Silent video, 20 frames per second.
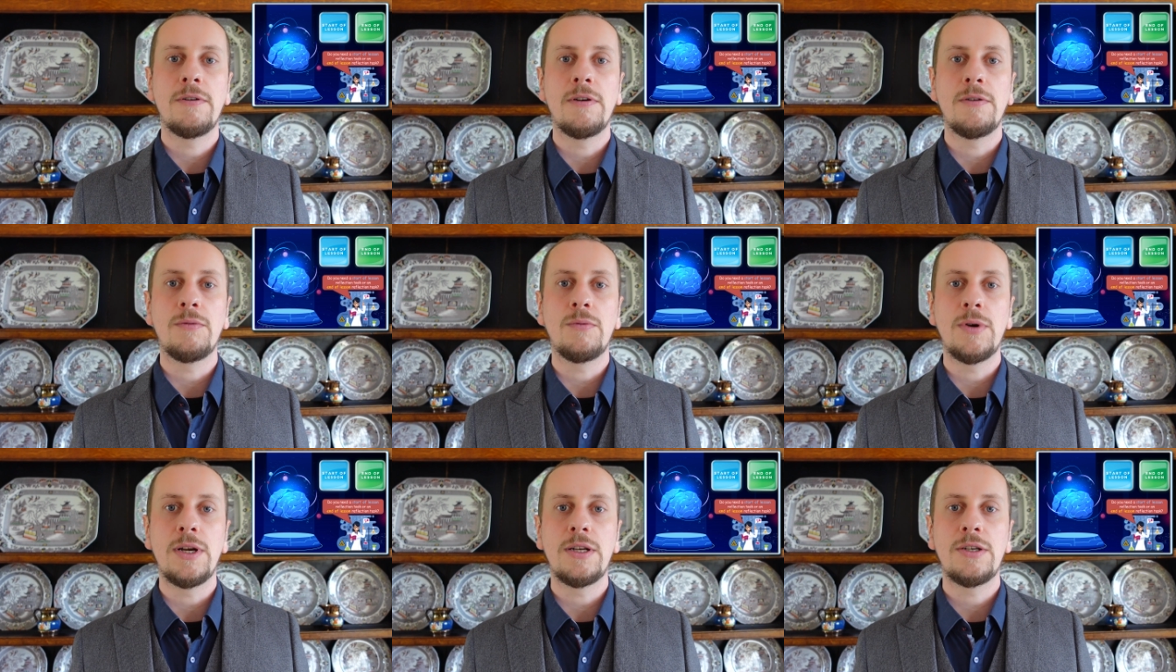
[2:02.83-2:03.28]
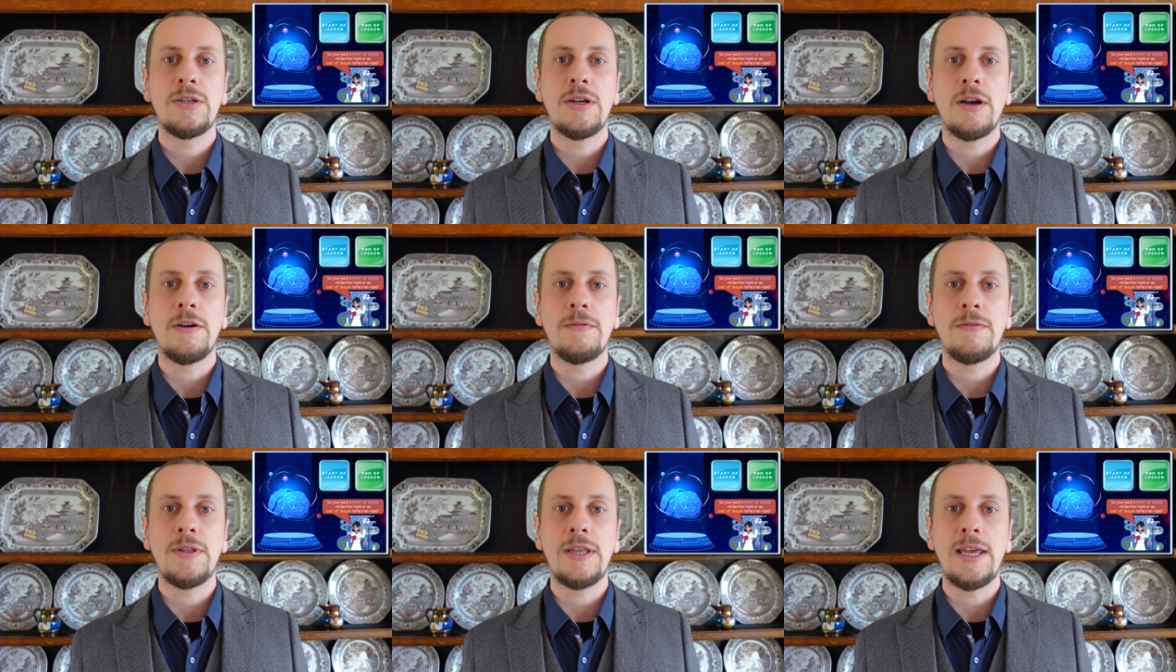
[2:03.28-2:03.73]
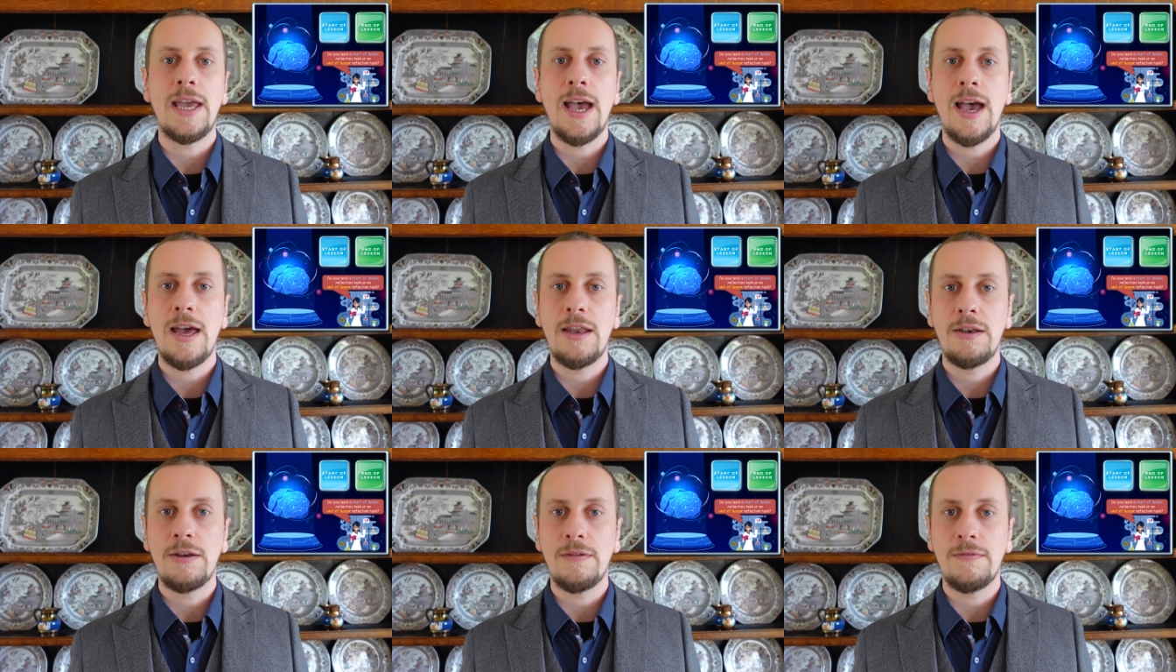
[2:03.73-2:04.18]
of which are for the
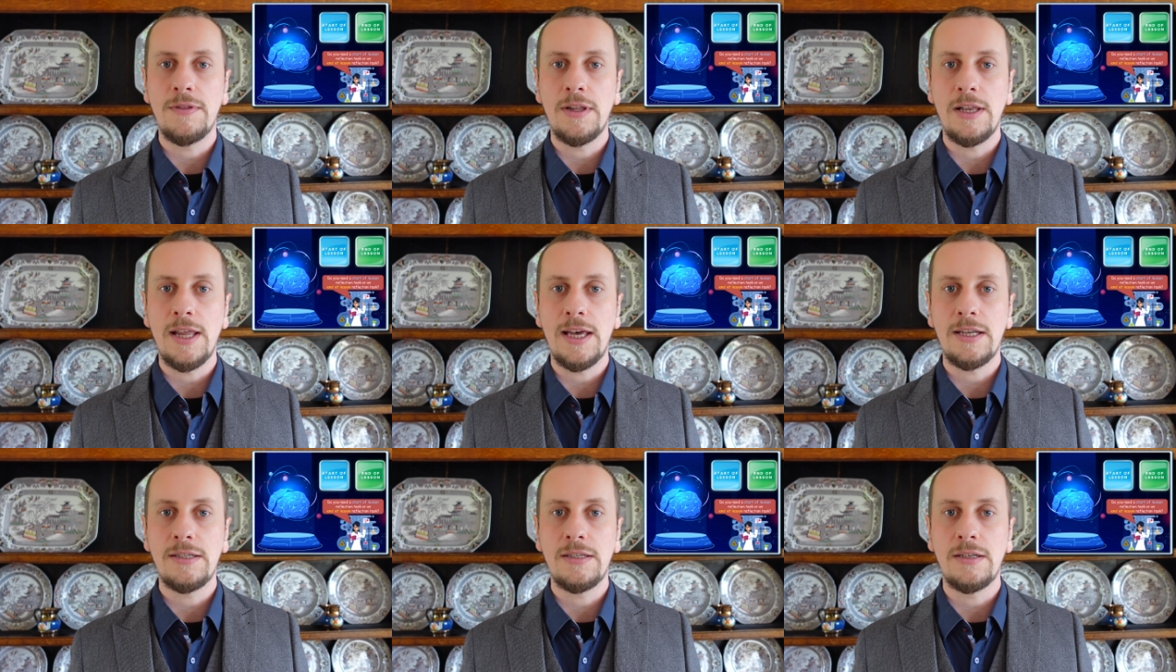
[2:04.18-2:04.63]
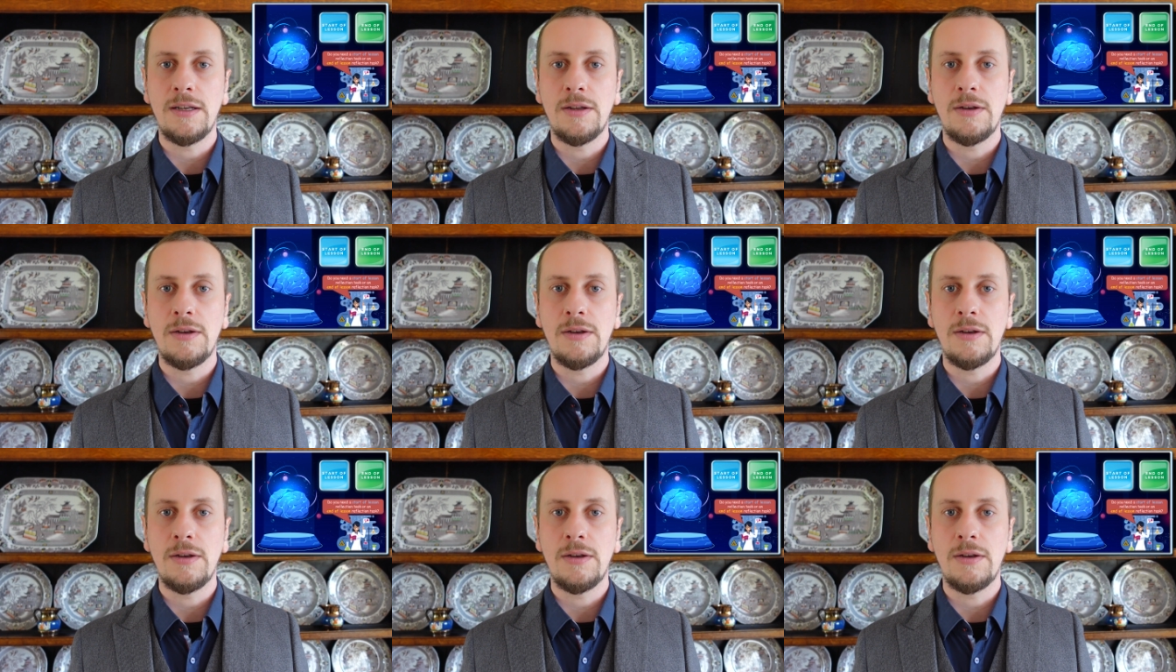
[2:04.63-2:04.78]
end of the lesson.